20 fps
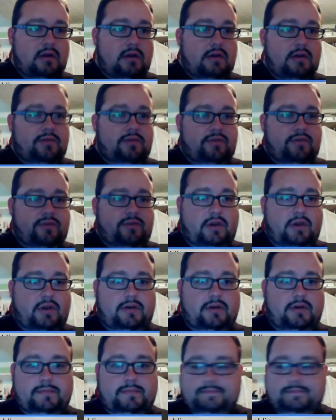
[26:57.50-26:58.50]

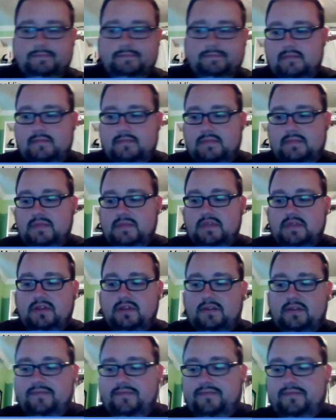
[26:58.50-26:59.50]
So,
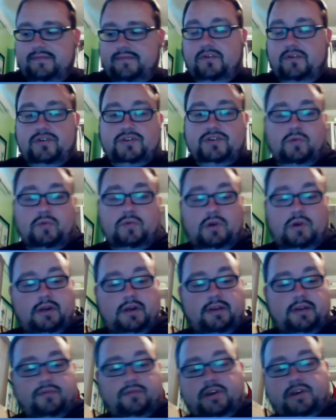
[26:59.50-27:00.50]
first
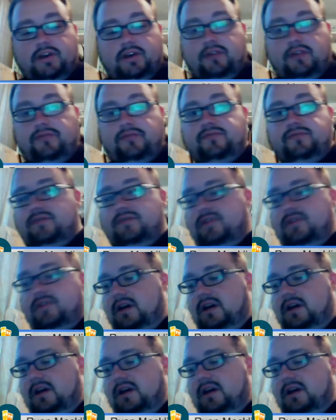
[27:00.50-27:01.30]
one, we're going to